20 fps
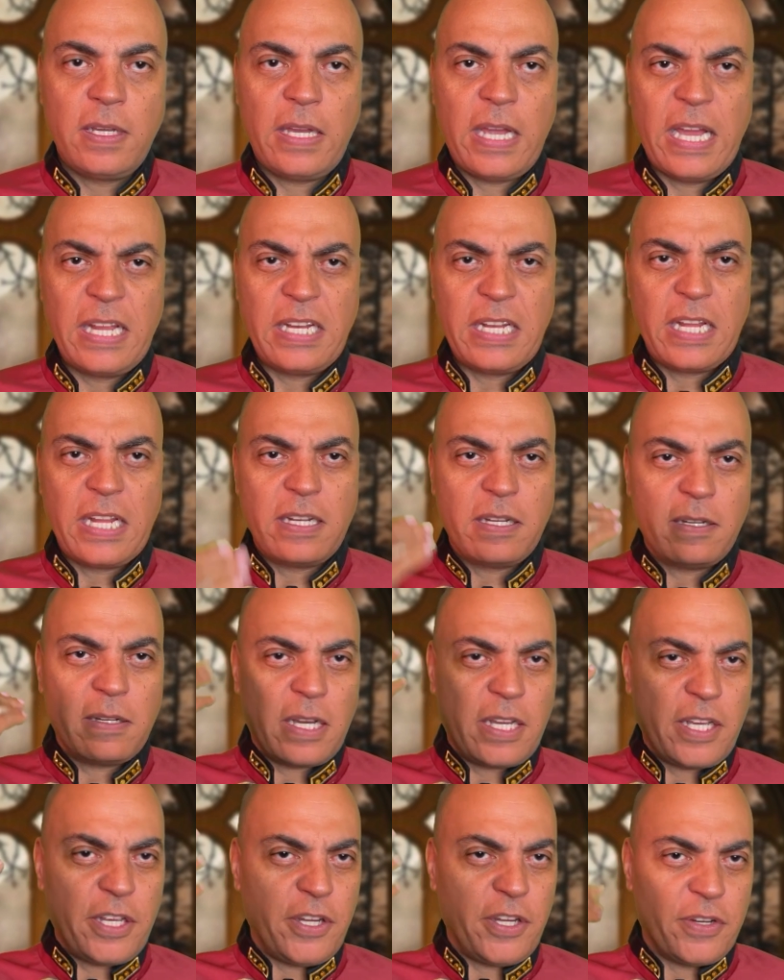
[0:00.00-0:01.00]
And then
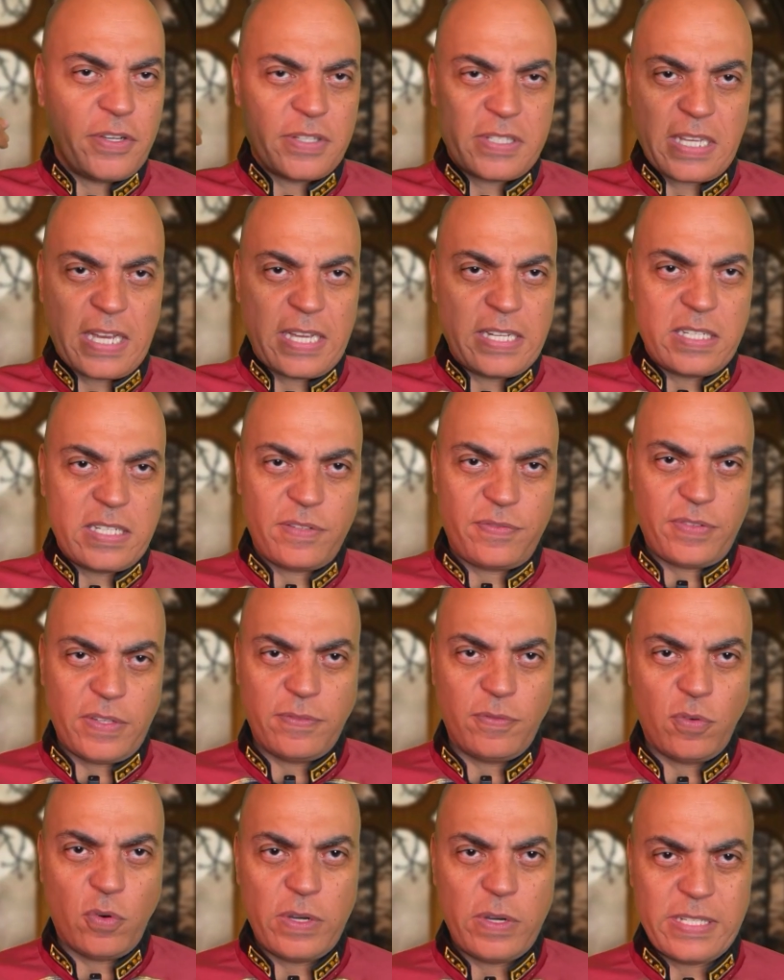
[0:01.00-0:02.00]
I hear a
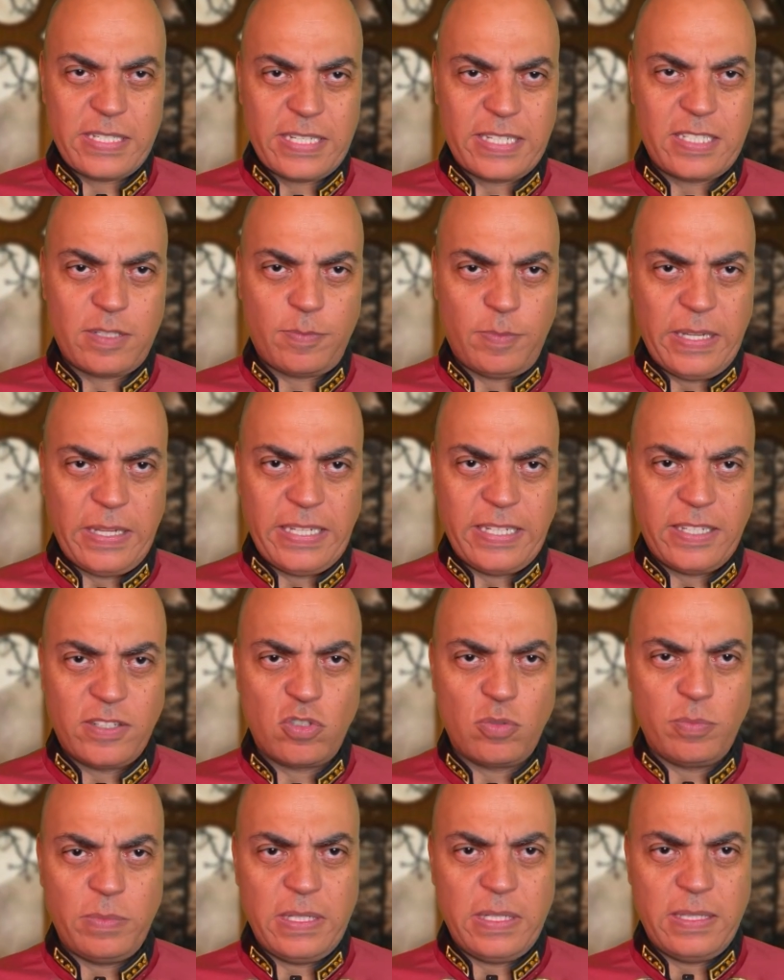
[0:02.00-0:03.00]
scientific voice explaining
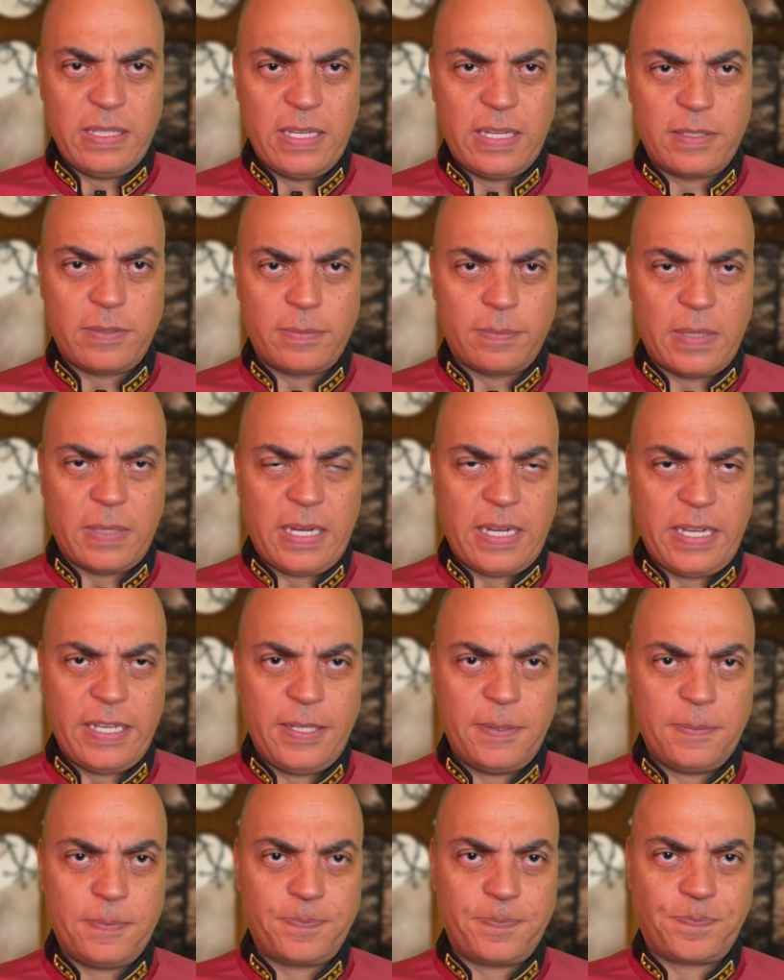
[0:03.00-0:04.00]
to me that
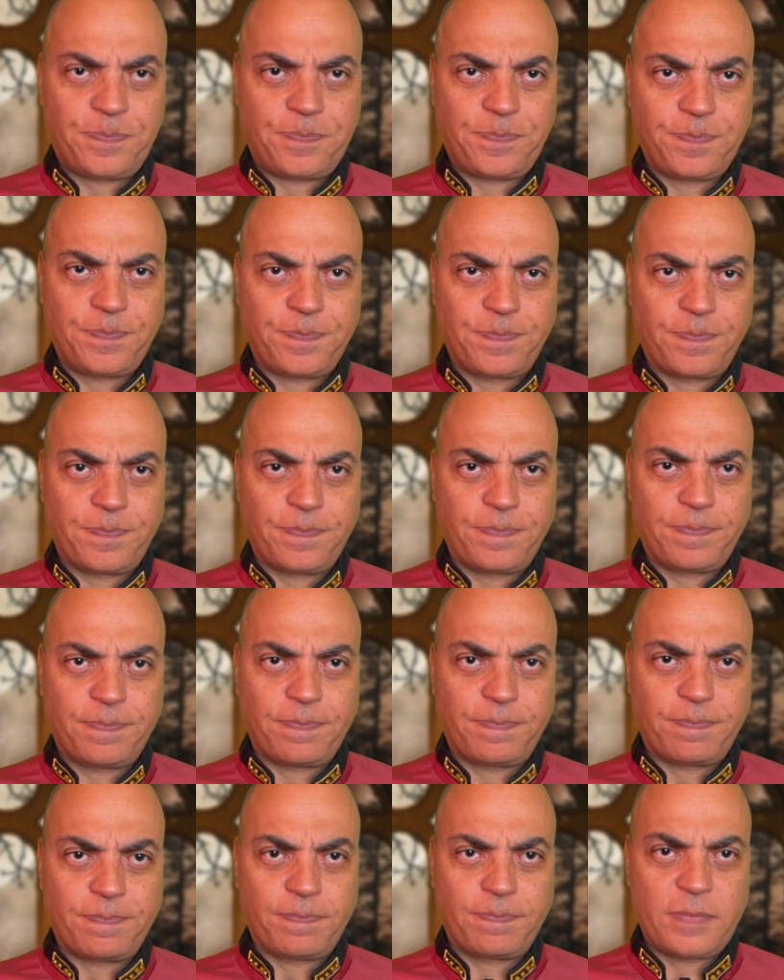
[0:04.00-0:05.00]
my
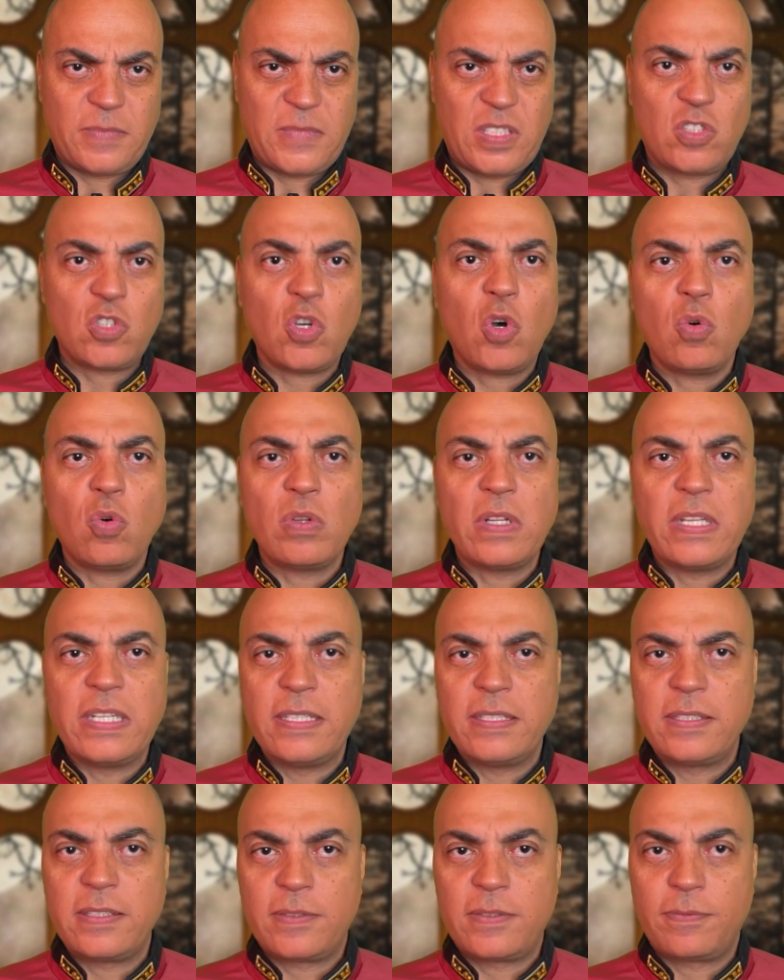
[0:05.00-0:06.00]
soul
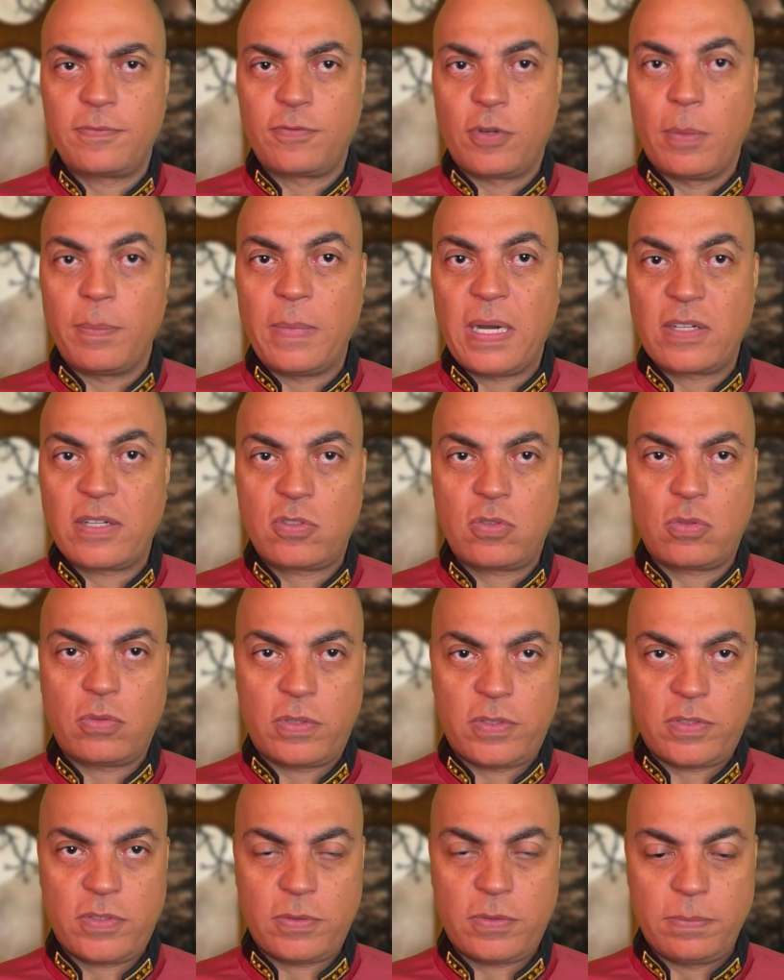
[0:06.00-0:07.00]
is from
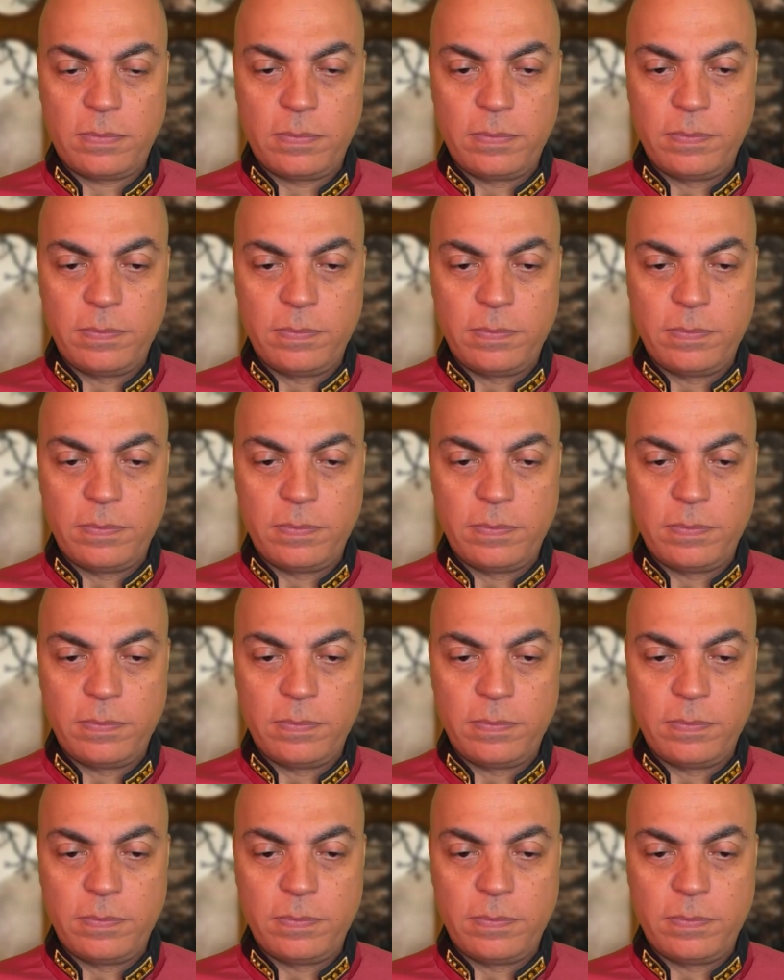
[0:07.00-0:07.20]
Arcturus.